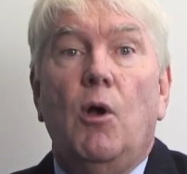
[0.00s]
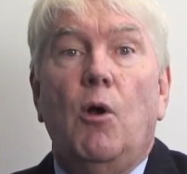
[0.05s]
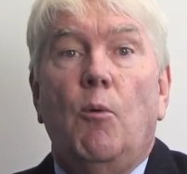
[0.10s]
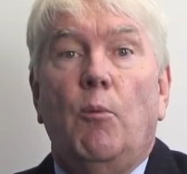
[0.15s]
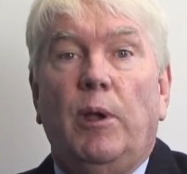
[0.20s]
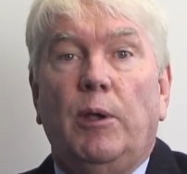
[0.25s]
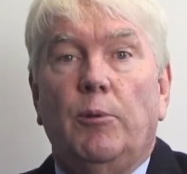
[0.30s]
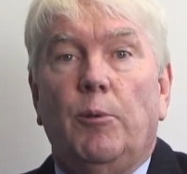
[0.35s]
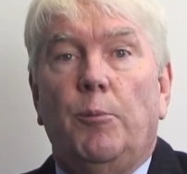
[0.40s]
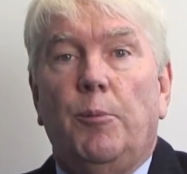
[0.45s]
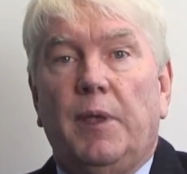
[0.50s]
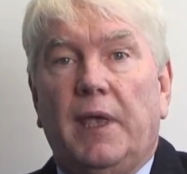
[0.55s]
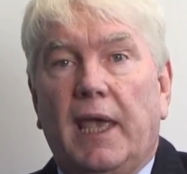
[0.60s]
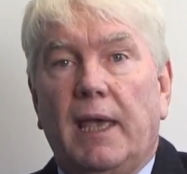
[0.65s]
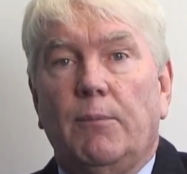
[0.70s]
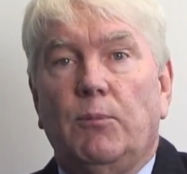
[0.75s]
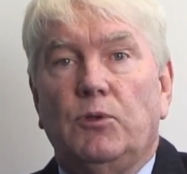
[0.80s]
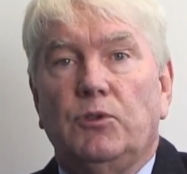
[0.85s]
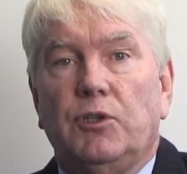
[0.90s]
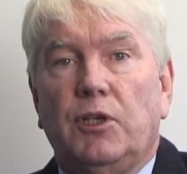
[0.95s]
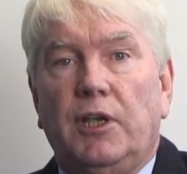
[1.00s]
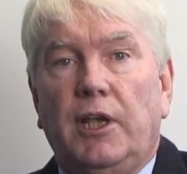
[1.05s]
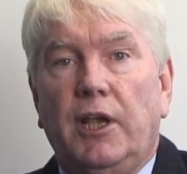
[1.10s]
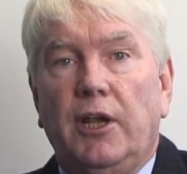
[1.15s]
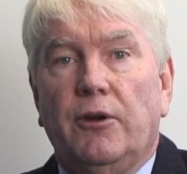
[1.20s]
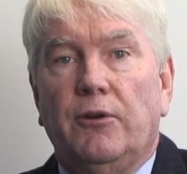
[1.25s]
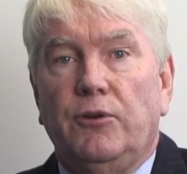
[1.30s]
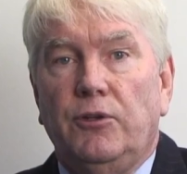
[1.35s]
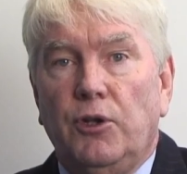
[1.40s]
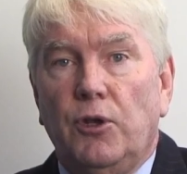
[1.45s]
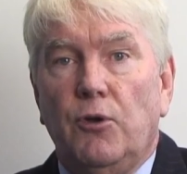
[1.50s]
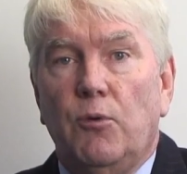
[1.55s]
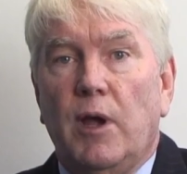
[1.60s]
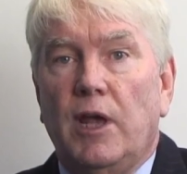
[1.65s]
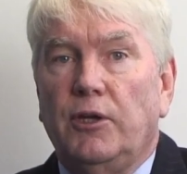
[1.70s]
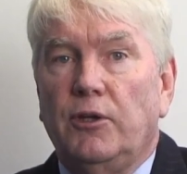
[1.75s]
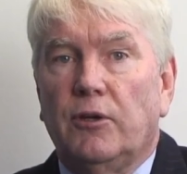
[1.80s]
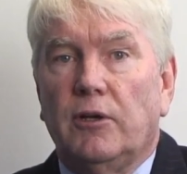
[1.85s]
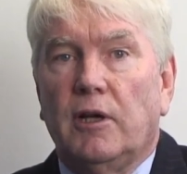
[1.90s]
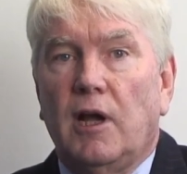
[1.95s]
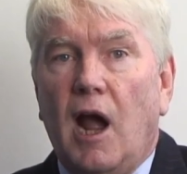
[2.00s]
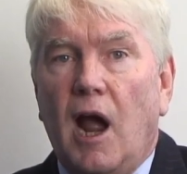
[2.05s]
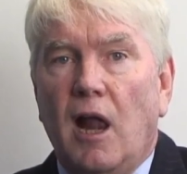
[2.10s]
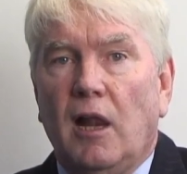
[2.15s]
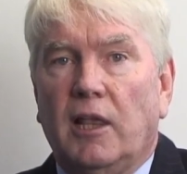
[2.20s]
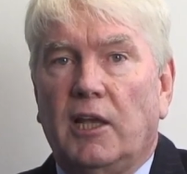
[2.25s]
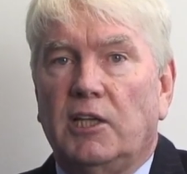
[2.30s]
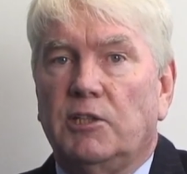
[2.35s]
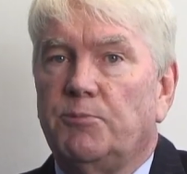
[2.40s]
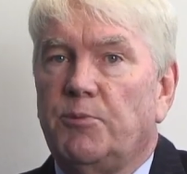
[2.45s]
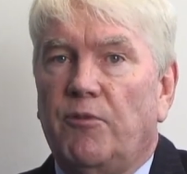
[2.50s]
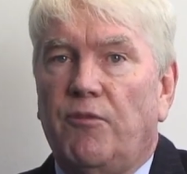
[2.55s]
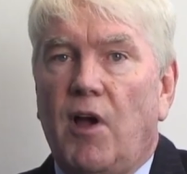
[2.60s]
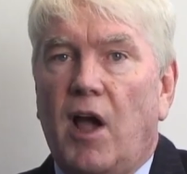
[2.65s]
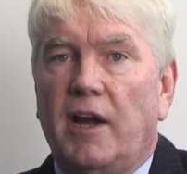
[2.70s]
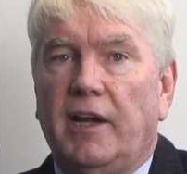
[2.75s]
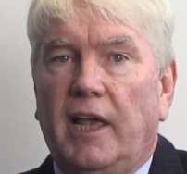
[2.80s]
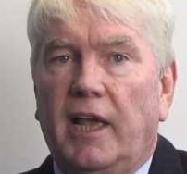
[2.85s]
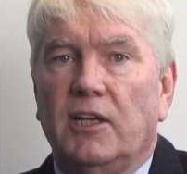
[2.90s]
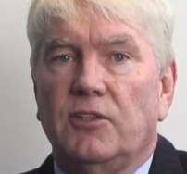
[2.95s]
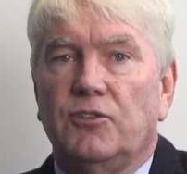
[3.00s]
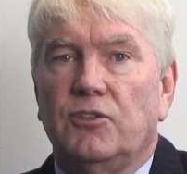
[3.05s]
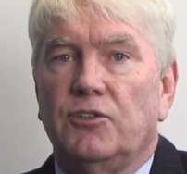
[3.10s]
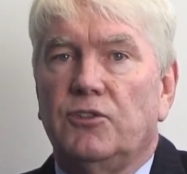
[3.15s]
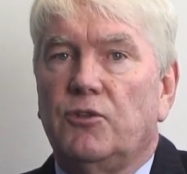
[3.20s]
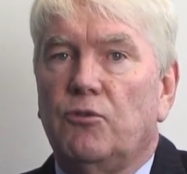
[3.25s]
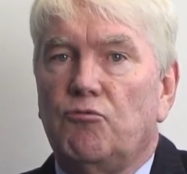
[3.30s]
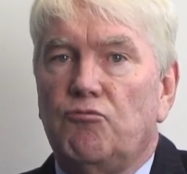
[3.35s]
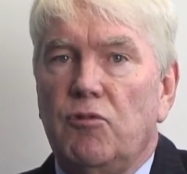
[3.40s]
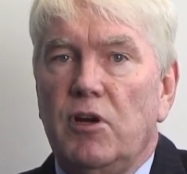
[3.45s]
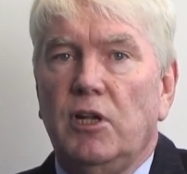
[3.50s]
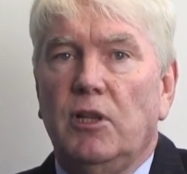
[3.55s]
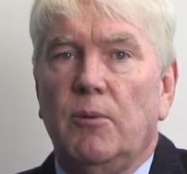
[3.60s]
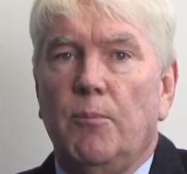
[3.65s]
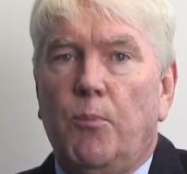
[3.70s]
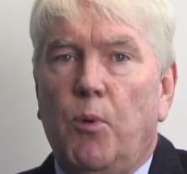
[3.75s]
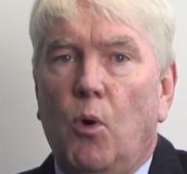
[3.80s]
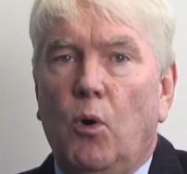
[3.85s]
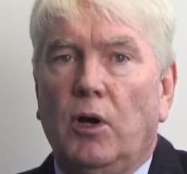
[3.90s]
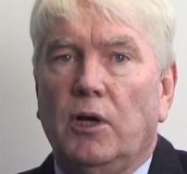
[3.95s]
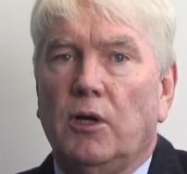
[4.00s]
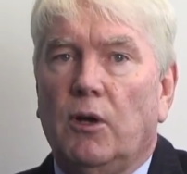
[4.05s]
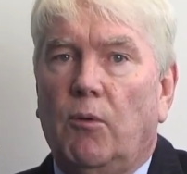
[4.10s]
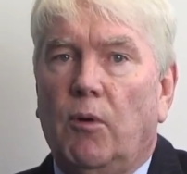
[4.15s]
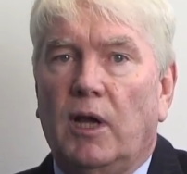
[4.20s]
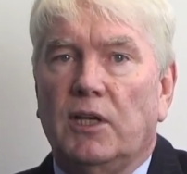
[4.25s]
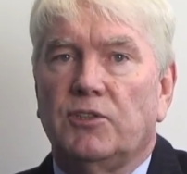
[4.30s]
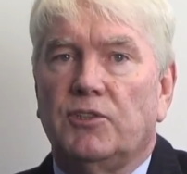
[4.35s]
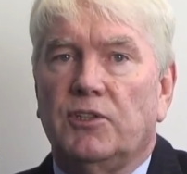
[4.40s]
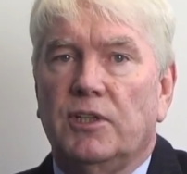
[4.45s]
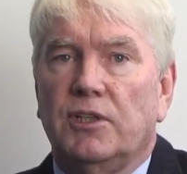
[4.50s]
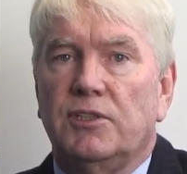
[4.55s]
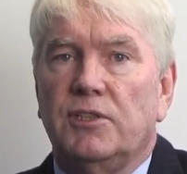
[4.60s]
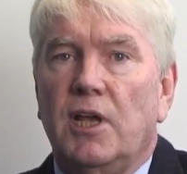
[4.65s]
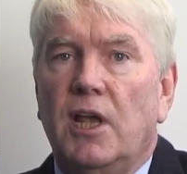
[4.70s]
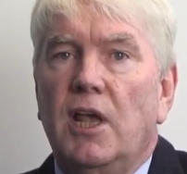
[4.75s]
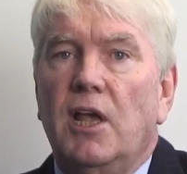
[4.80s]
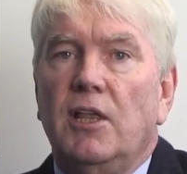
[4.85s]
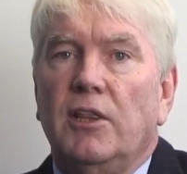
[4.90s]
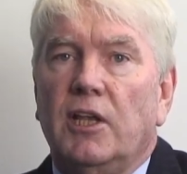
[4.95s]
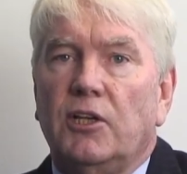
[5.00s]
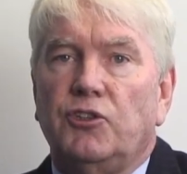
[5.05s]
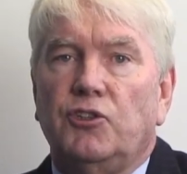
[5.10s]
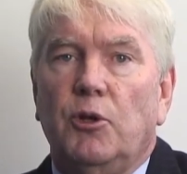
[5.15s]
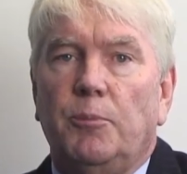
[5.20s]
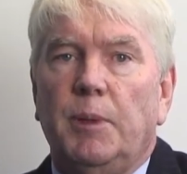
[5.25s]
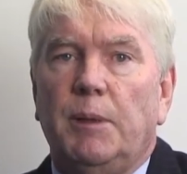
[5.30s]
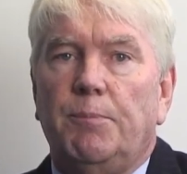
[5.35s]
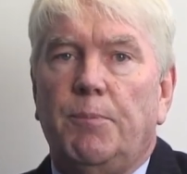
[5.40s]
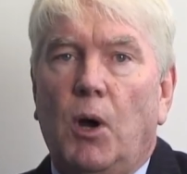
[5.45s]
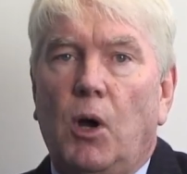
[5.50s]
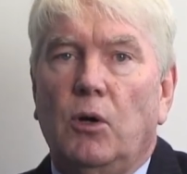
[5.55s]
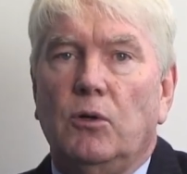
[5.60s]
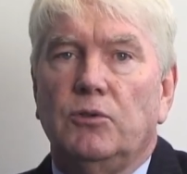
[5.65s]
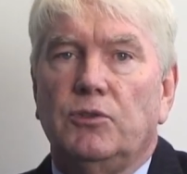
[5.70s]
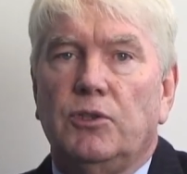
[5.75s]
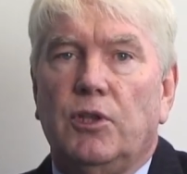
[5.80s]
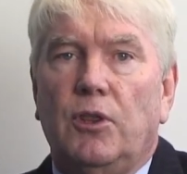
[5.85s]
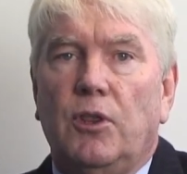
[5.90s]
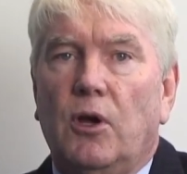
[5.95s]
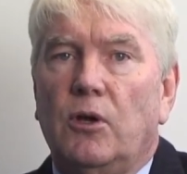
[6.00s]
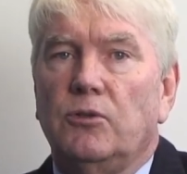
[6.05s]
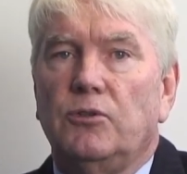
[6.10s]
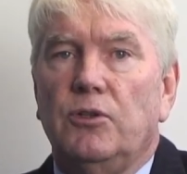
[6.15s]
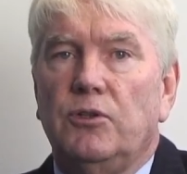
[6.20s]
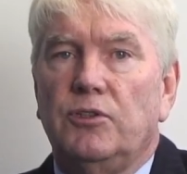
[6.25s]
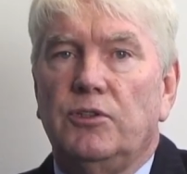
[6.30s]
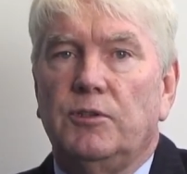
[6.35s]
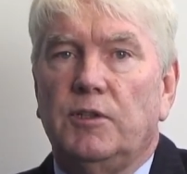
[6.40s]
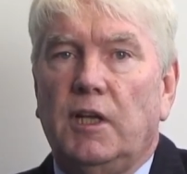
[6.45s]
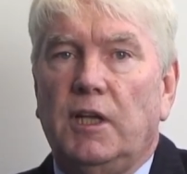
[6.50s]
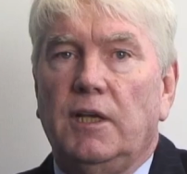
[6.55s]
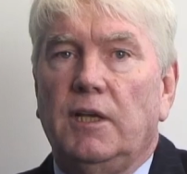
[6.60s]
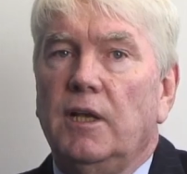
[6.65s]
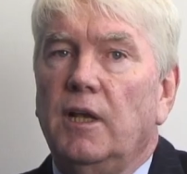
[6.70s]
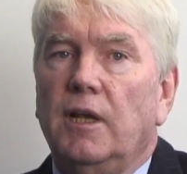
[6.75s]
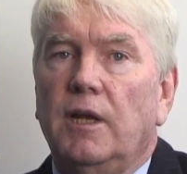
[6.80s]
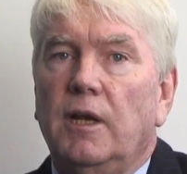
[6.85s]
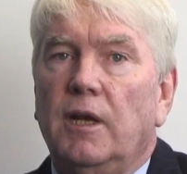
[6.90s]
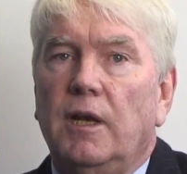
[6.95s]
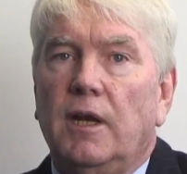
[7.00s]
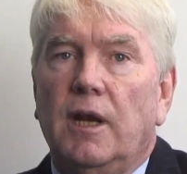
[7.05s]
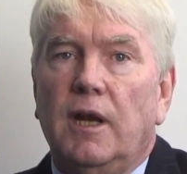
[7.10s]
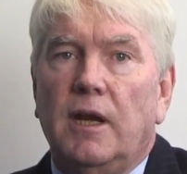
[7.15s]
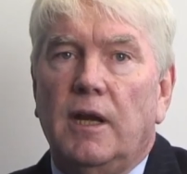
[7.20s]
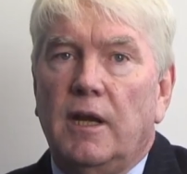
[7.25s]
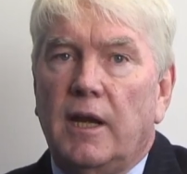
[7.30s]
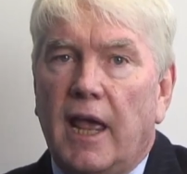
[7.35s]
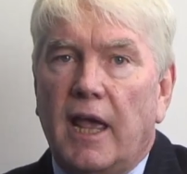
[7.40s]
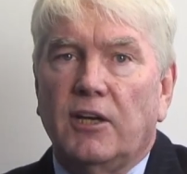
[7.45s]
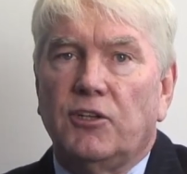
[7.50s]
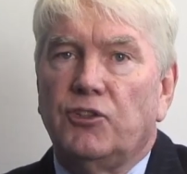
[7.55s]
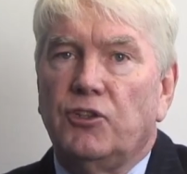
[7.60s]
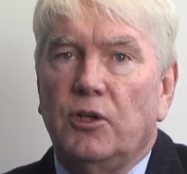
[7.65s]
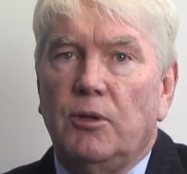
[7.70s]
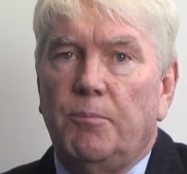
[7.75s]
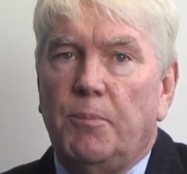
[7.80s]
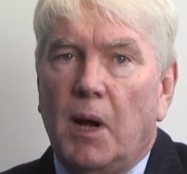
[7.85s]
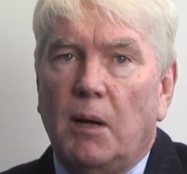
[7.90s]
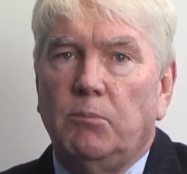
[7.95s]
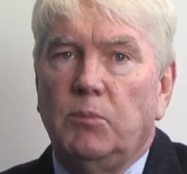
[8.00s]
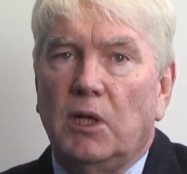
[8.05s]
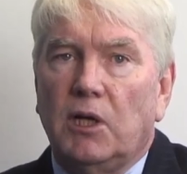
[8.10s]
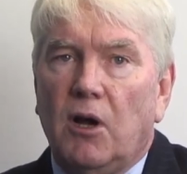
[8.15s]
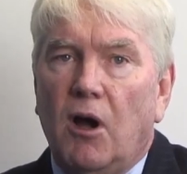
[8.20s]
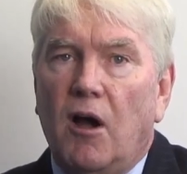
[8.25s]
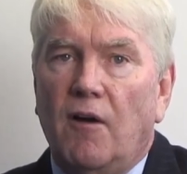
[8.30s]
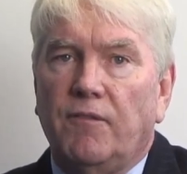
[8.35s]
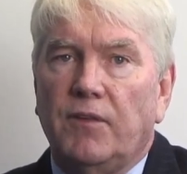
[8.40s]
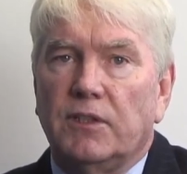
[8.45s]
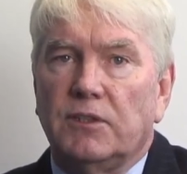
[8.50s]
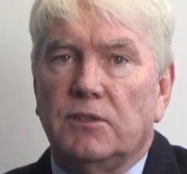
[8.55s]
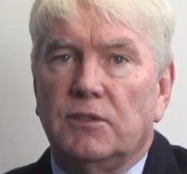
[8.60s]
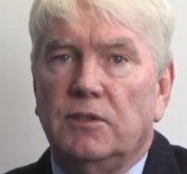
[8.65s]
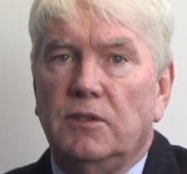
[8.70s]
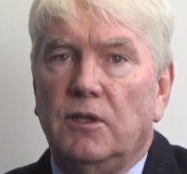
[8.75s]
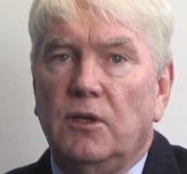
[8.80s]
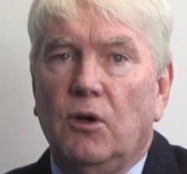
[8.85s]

we will be able to hear you and your colleagues provide answers to real important questions that should be posed to those who seek national public office.